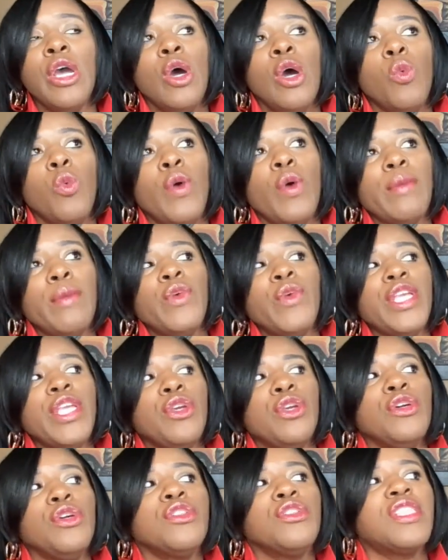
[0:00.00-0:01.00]
when we
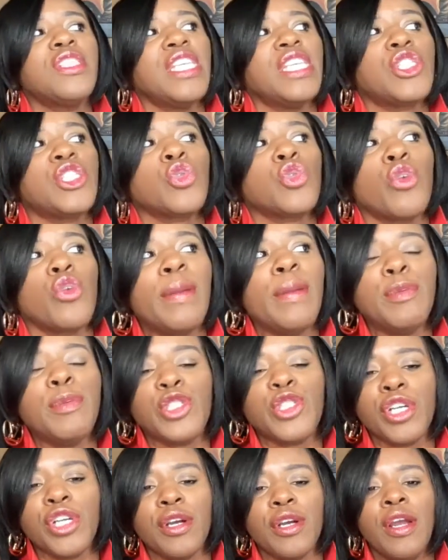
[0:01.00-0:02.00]
use this
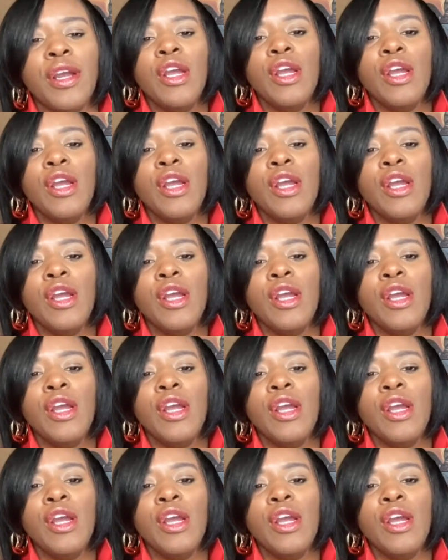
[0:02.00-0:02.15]
scripture